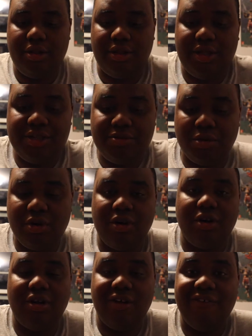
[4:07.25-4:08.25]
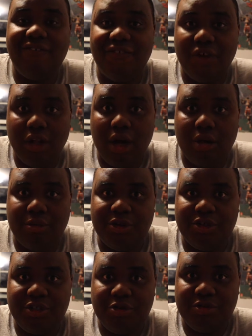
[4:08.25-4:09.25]
These were full
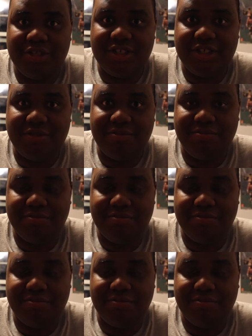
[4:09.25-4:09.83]
armor suits.